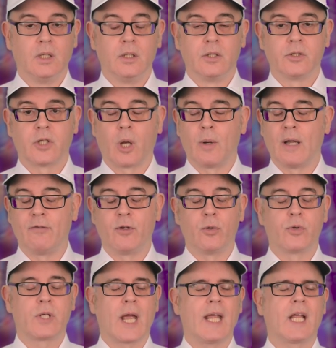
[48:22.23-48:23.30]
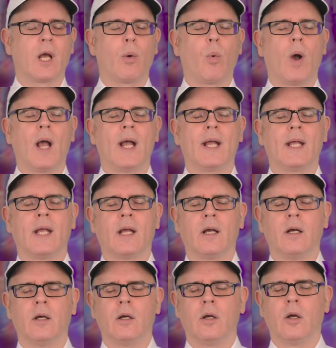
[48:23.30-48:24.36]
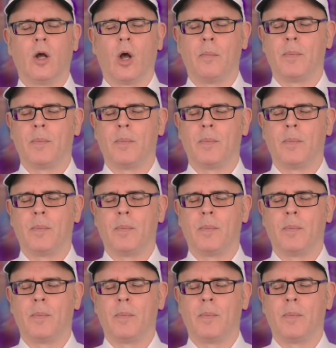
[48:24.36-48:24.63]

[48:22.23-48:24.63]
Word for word: So if you take away a